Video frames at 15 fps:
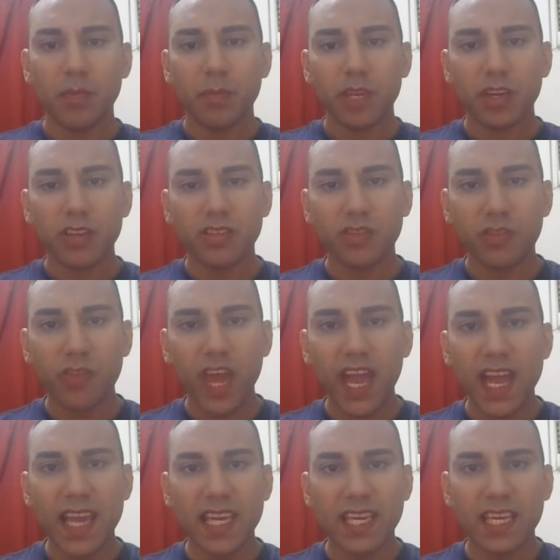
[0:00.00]
Because
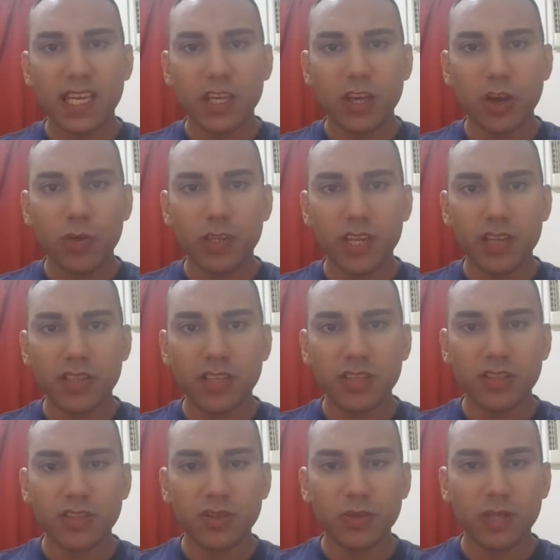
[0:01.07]
their ego
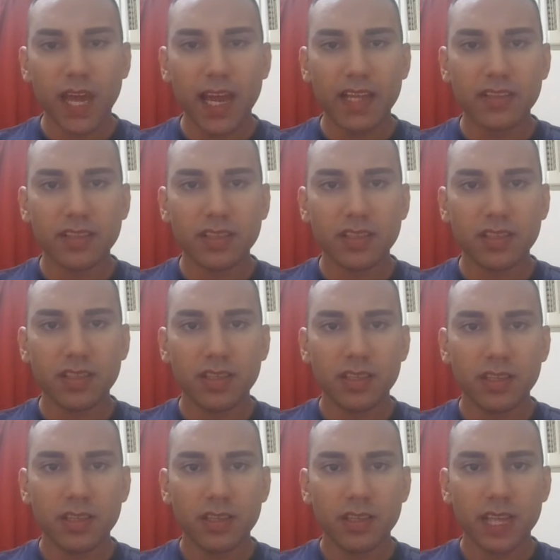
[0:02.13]
doesn't do that.
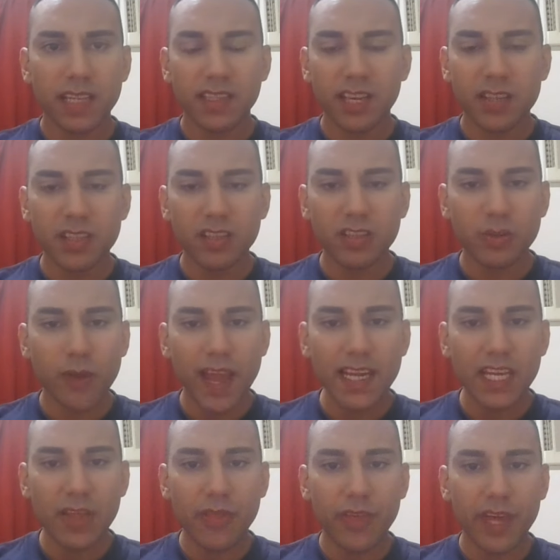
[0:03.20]
It doesn't do
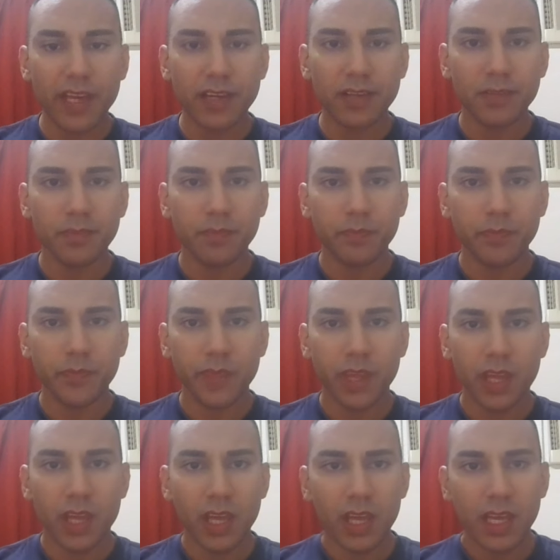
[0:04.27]
anything.
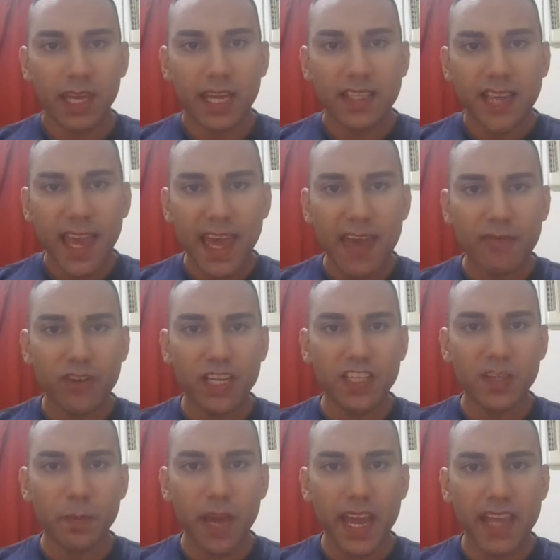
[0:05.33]
It's heavily
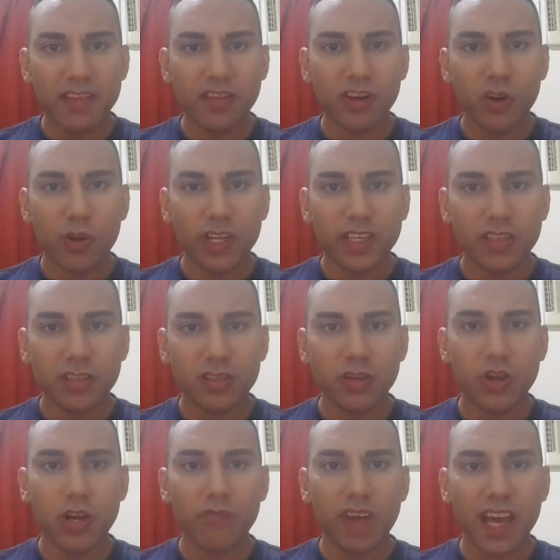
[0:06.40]
dependent on
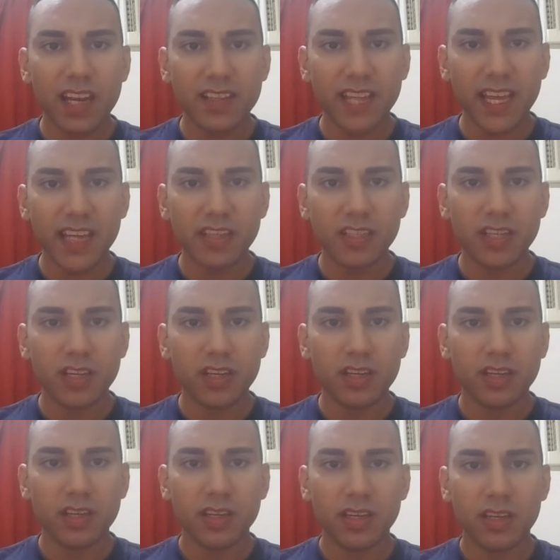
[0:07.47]
external validation.
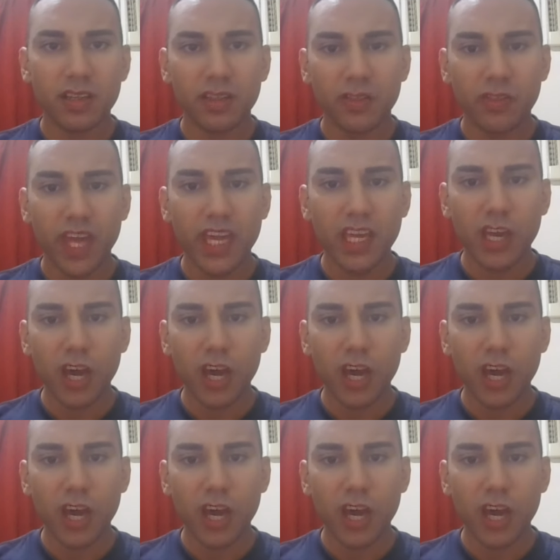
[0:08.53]
They